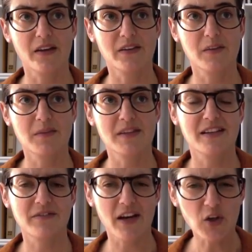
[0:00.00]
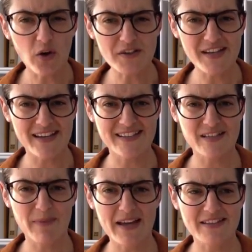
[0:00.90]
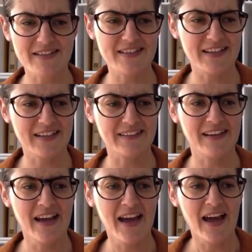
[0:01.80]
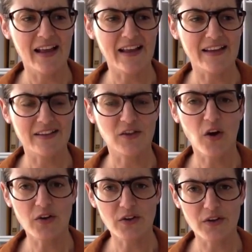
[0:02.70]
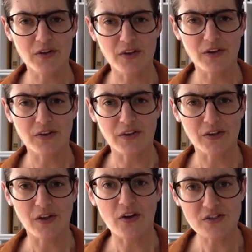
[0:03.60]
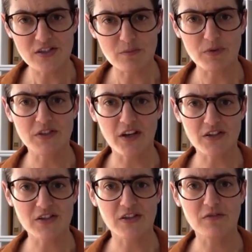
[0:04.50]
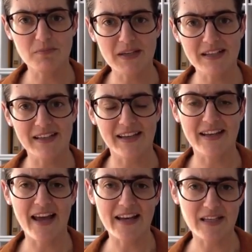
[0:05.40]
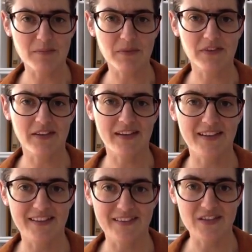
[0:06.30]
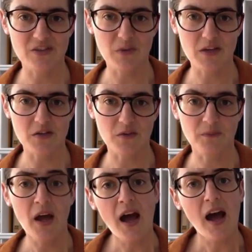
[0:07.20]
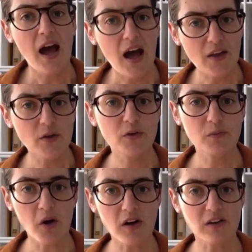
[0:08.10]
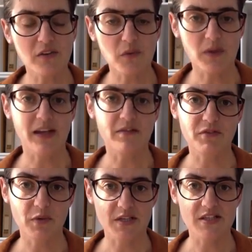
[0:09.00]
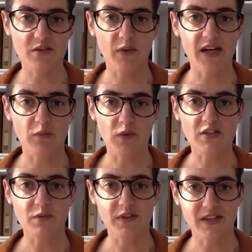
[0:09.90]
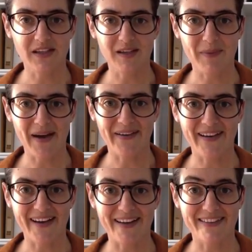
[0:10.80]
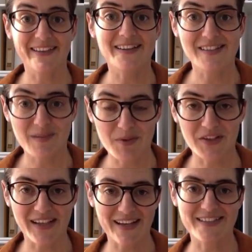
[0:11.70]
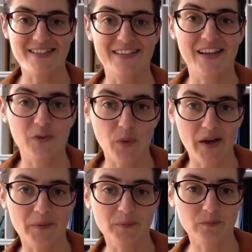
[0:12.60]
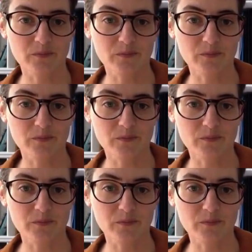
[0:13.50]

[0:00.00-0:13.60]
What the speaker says: something that is very context dependent, that is the constant production of meaning in any particular situation? And those models will influence the way in which we think about science communication as well.